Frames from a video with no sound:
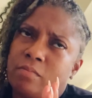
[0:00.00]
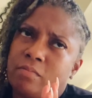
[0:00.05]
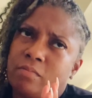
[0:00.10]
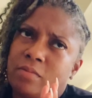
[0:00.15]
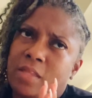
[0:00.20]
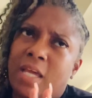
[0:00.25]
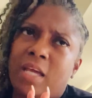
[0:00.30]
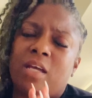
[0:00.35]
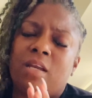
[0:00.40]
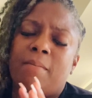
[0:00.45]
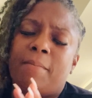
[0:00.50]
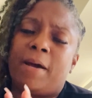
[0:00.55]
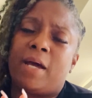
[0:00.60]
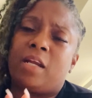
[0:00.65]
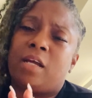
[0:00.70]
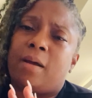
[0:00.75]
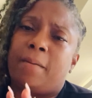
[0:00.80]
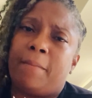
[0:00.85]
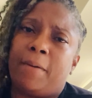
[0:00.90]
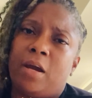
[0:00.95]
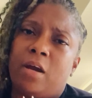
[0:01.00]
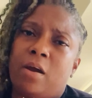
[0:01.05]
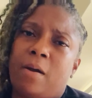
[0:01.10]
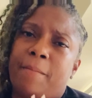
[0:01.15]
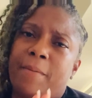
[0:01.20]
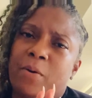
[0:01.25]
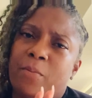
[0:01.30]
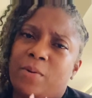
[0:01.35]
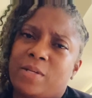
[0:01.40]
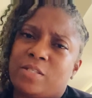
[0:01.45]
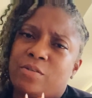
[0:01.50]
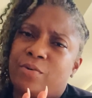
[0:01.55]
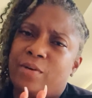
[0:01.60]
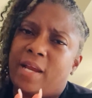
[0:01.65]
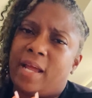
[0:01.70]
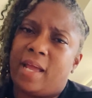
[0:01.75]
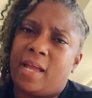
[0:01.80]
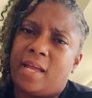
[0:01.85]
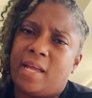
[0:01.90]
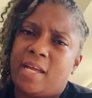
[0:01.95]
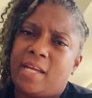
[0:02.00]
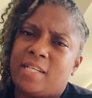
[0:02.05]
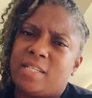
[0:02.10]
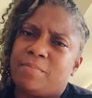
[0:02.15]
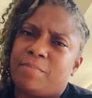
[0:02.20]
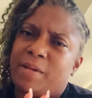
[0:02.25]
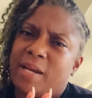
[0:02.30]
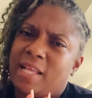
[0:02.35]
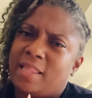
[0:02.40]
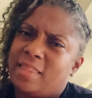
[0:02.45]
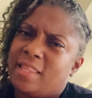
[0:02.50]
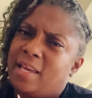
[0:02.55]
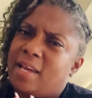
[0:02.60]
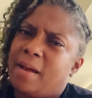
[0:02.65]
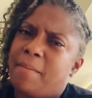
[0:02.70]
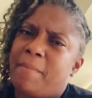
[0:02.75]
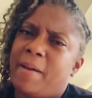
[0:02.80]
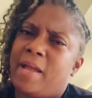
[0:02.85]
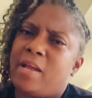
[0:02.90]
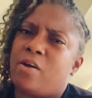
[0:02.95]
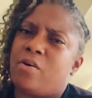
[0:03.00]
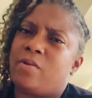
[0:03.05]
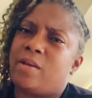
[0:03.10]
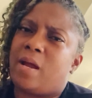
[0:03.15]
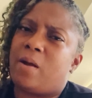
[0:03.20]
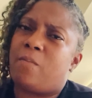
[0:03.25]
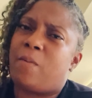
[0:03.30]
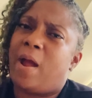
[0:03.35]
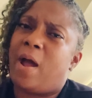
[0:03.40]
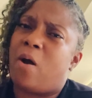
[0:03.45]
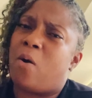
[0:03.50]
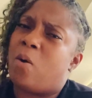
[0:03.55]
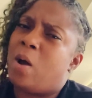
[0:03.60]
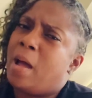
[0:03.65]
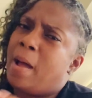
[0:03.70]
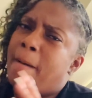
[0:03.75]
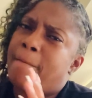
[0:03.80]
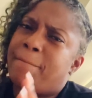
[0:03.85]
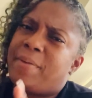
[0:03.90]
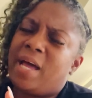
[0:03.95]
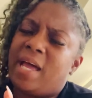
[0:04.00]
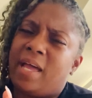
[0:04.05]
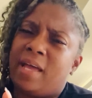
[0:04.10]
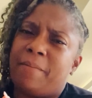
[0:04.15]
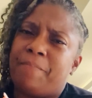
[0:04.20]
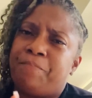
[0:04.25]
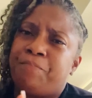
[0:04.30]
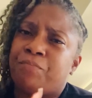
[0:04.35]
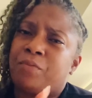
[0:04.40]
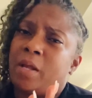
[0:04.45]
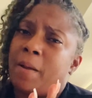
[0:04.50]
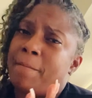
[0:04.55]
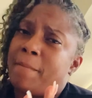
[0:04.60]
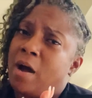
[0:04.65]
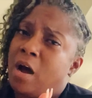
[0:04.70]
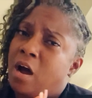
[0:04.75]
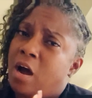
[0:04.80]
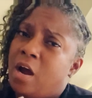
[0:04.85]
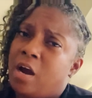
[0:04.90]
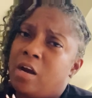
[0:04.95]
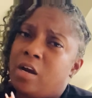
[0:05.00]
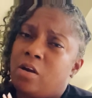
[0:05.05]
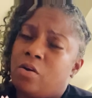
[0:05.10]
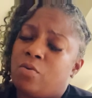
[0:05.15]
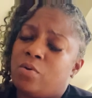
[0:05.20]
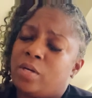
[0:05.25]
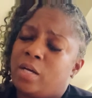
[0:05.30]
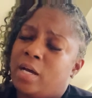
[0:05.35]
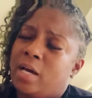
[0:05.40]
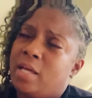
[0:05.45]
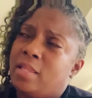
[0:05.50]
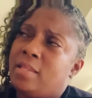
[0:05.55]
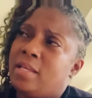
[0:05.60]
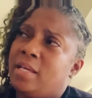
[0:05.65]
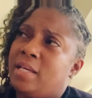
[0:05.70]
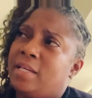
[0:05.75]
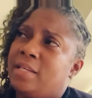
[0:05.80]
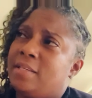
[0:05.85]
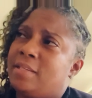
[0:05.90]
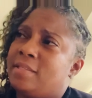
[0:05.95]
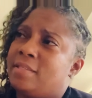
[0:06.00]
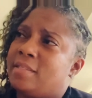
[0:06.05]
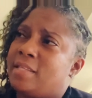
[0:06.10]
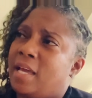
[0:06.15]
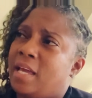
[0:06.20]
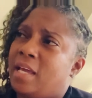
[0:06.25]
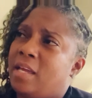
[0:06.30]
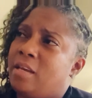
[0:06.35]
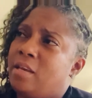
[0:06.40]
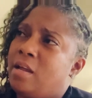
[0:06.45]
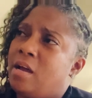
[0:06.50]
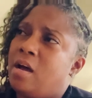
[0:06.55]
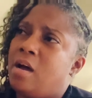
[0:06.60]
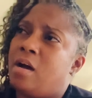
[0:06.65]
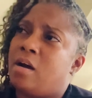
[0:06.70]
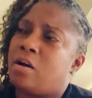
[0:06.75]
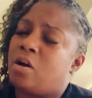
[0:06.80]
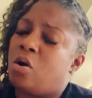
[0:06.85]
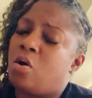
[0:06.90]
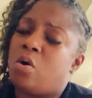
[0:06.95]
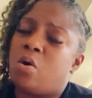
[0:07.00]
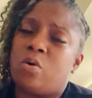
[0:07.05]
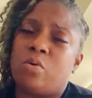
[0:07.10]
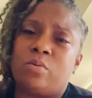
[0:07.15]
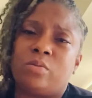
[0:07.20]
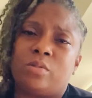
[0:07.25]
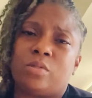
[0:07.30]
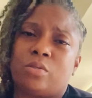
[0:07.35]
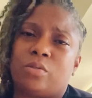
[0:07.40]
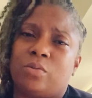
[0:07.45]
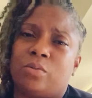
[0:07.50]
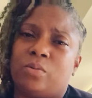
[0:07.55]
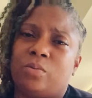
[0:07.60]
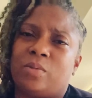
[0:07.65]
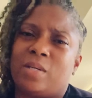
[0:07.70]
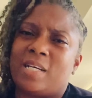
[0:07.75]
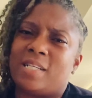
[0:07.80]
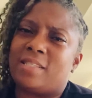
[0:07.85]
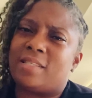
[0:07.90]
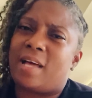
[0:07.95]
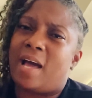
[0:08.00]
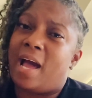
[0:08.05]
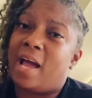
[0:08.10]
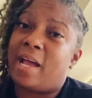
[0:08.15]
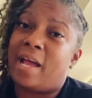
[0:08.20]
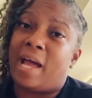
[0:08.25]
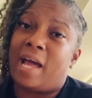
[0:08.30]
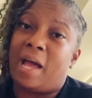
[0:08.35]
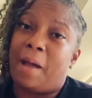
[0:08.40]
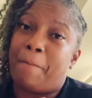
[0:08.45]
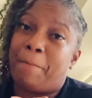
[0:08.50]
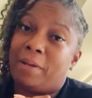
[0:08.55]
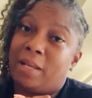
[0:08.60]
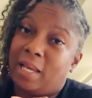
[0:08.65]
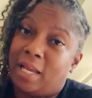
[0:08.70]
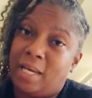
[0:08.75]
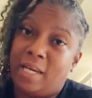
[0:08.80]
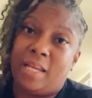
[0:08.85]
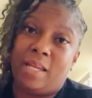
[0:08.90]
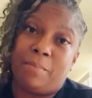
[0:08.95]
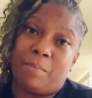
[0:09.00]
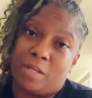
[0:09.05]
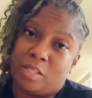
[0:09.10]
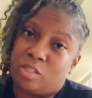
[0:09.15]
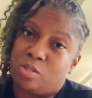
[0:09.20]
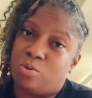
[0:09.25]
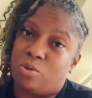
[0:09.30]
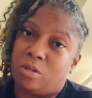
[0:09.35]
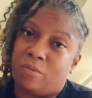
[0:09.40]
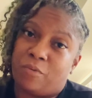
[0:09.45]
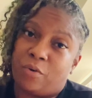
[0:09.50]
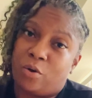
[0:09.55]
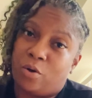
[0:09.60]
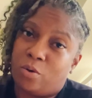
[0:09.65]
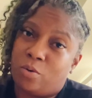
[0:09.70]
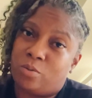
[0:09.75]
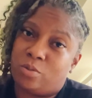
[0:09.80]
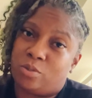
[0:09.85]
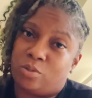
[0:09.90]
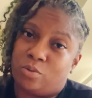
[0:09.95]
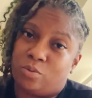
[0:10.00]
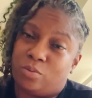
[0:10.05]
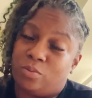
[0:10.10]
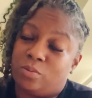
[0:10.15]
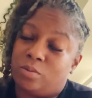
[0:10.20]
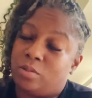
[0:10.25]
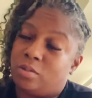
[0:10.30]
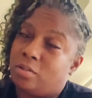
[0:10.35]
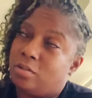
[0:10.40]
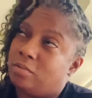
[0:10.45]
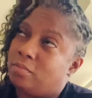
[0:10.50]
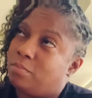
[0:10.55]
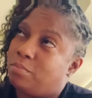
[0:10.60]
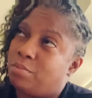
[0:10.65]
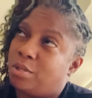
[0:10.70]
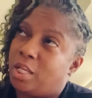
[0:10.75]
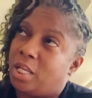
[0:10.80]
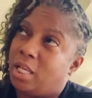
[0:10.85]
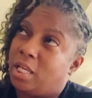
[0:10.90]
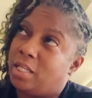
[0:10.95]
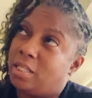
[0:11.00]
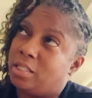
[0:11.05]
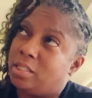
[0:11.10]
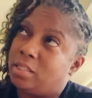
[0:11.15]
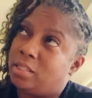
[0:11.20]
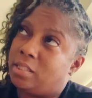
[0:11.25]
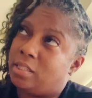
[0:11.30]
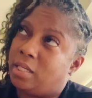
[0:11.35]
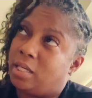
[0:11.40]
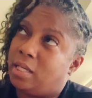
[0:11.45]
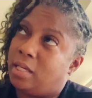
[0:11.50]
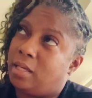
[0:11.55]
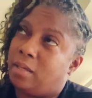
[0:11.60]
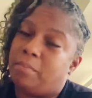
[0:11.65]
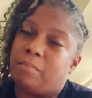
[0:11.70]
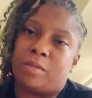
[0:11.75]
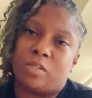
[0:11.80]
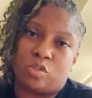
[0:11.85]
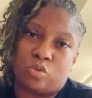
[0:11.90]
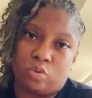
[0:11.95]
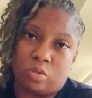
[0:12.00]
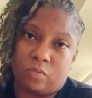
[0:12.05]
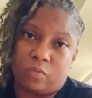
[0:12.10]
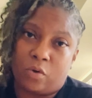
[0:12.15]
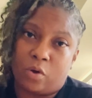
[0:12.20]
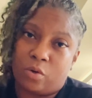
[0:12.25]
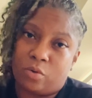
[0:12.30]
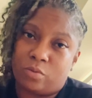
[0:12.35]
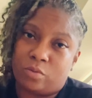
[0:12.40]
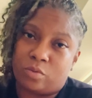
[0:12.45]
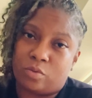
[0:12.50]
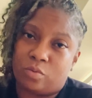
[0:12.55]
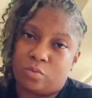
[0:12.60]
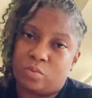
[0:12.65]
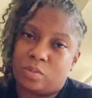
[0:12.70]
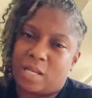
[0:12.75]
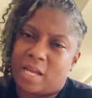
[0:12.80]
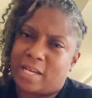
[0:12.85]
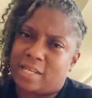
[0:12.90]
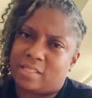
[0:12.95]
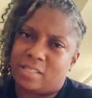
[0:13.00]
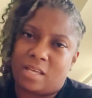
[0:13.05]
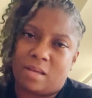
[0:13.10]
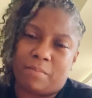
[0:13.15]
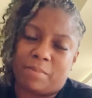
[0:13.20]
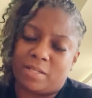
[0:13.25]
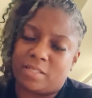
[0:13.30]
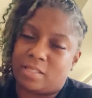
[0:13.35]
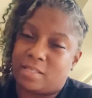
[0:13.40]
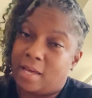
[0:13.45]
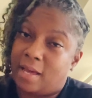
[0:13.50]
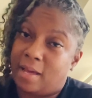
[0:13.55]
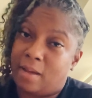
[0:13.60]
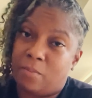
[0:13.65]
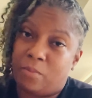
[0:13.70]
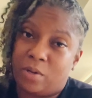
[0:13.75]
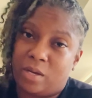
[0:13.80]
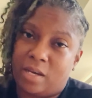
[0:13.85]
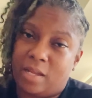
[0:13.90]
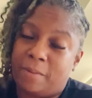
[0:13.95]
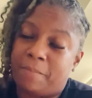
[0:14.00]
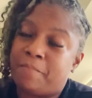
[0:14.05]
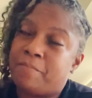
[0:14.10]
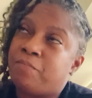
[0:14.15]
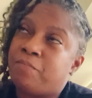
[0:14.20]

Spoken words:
thinking about a Camaro, but was on the edge. But I think I might go that route. But my heart on the other end is saying, no, go old school. Because I got plenty mentors for old schools. Plenty mentors for old schools. I can take my time with it.